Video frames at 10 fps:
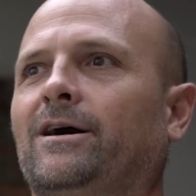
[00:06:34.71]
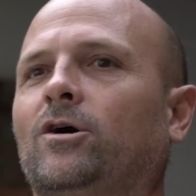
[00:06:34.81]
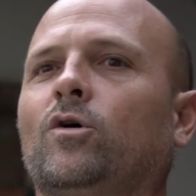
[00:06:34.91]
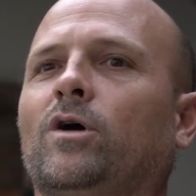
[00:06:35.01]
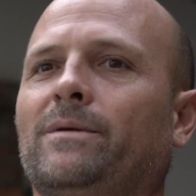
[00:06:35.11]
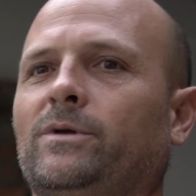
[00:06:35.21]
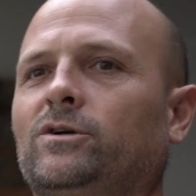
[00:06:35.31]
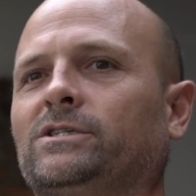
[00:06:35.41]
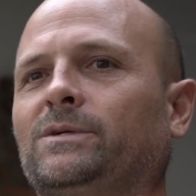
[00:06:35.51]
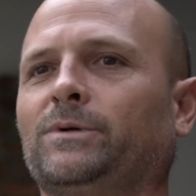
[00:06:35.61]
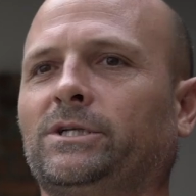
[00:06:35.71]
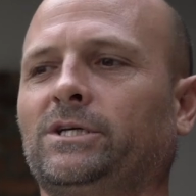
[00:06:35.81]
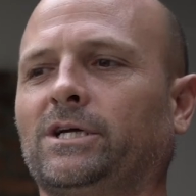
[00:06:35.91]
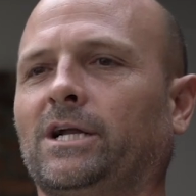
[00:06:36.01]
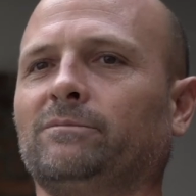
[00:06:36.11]
"Oh, I'm here
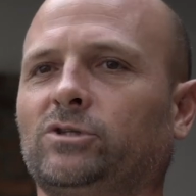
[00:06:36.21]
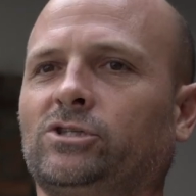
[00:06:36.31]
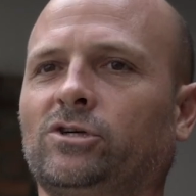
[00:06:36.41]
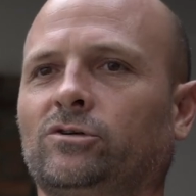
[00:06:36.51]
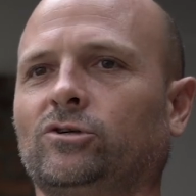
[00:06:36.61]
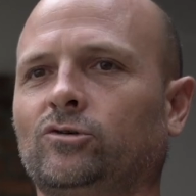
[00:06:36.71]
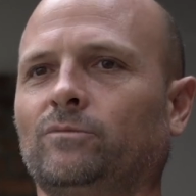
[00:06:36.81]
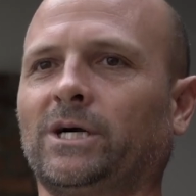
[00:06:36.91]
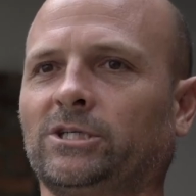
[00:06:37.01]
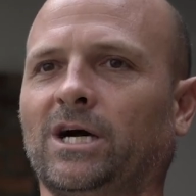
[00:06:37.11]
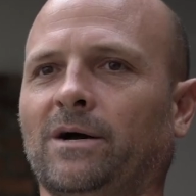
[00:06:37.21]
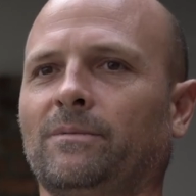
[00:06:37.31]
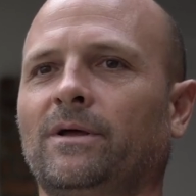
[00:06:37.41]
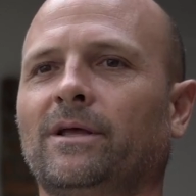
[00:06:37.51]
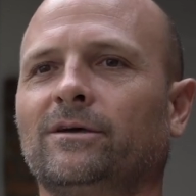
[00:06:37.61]
CPT and I'm just here to do my job."